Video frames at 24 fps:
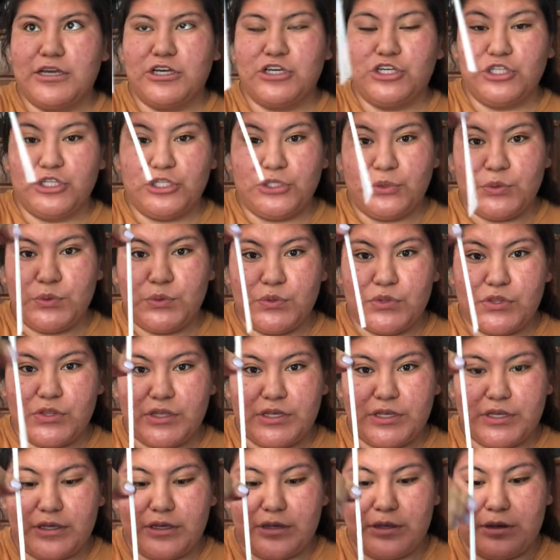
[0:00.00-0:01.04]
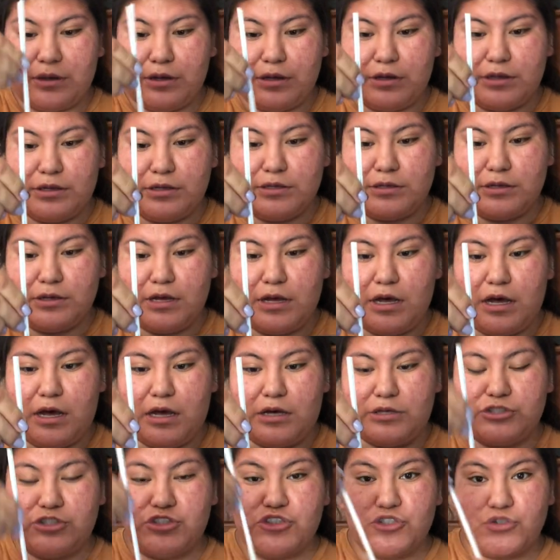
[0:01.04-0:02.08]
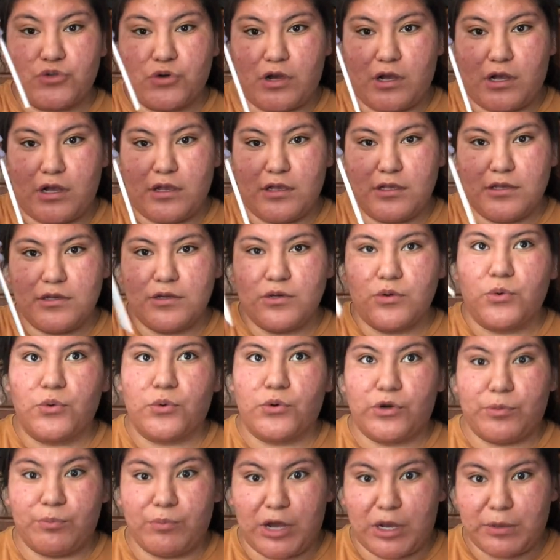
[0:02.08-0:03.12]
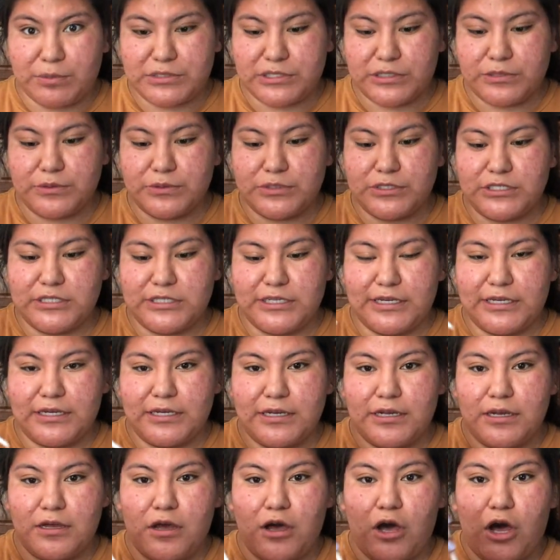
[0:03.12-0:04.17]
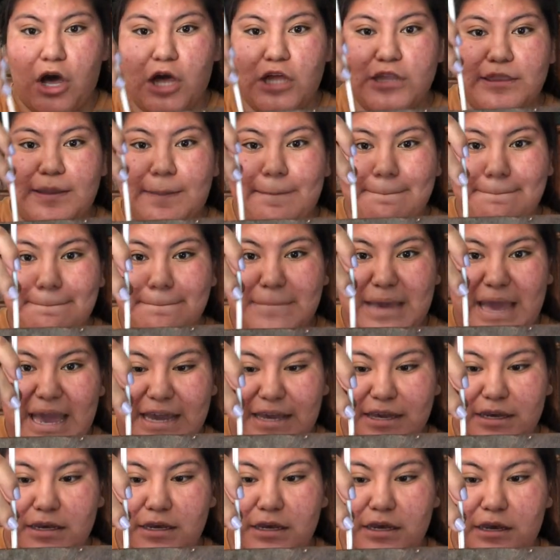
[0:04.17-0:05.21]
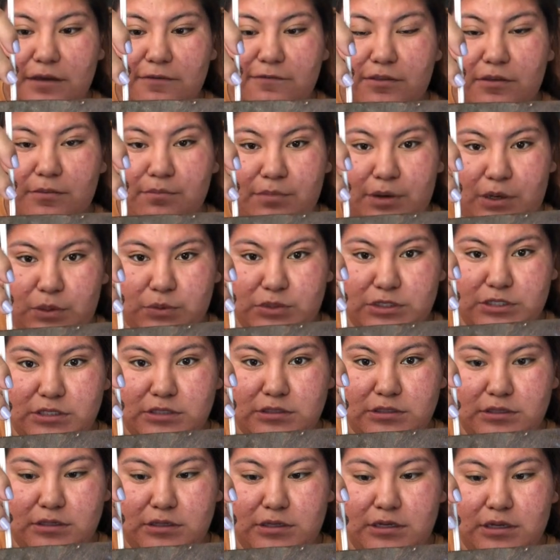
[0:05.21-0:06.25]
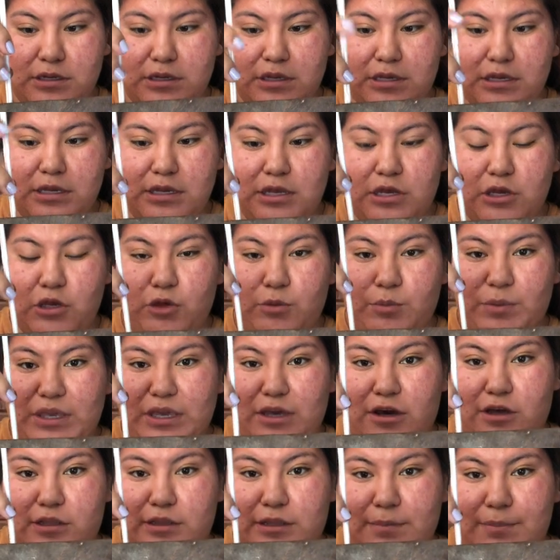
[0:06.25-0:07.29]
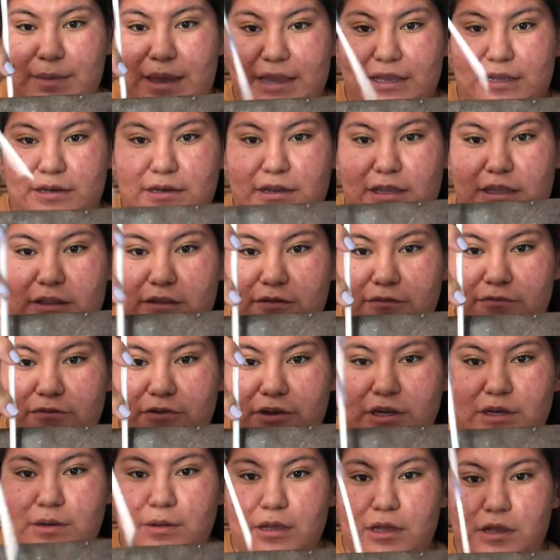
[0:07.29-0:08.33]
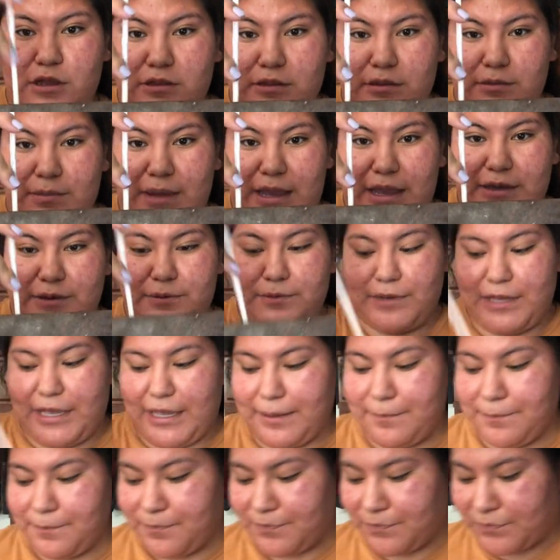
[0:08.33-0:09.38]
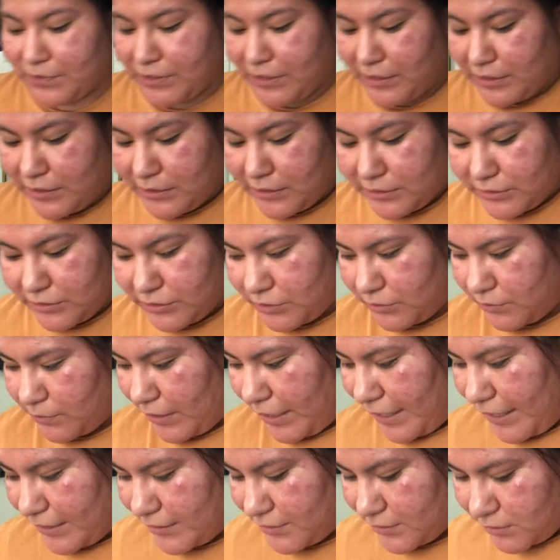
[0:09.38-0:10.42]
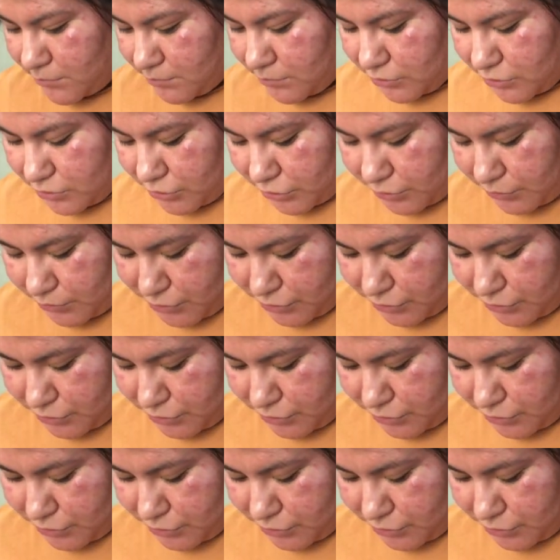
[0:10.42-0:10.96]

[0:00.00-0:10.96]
glue the straw or popsicle stick on the back of the boat. It'll be on the back, not the front, on the back, okay? So add some glue